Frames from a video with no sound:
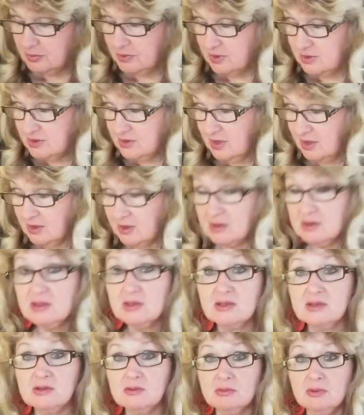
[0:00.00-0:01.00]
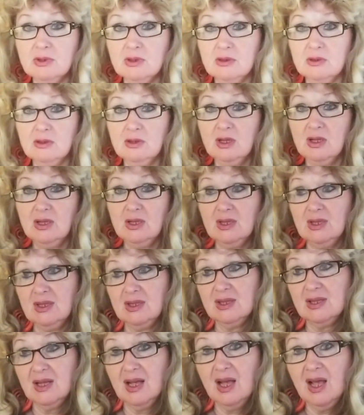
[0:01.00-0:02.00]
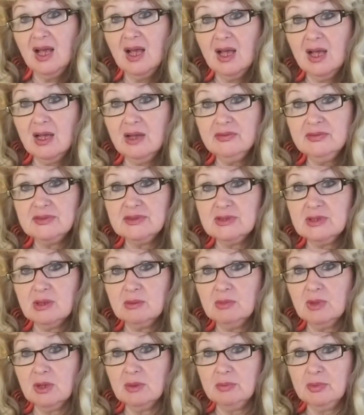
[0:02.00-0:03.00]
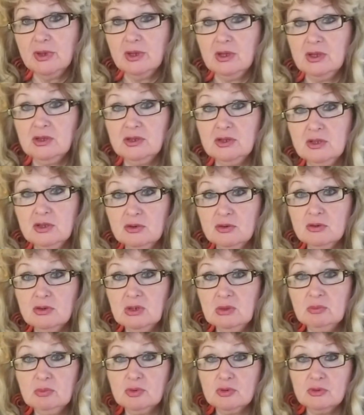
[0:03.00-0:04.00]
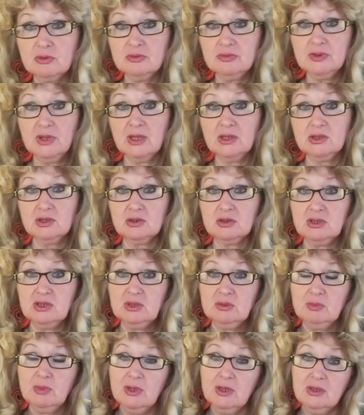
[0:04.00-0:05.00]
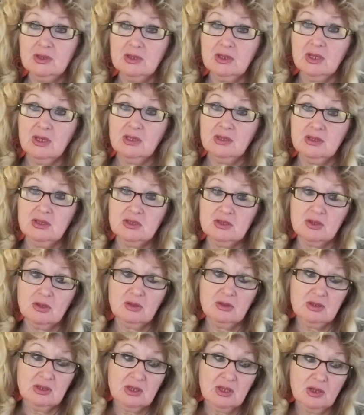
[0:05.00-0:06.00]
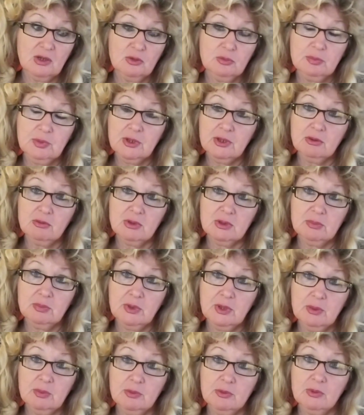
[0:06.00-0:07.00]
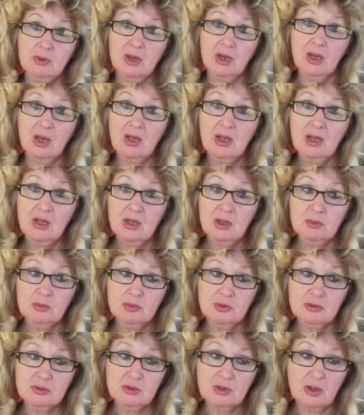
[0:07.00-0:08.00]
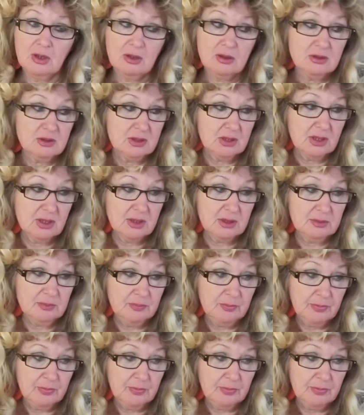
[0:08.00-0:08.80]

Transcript: the scientists will have some ability to improve that treatment, and it's only helping when people are put on the